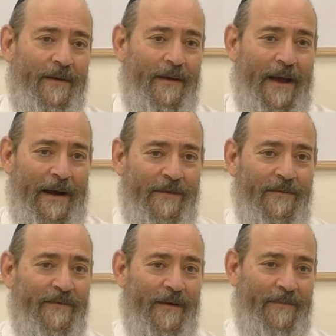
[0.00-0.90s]
you got to
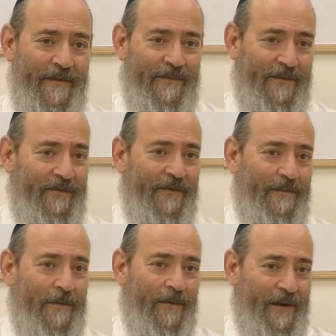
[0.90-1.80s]
do something for the
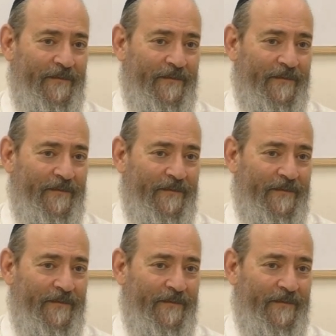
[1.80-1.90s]
Jewish people.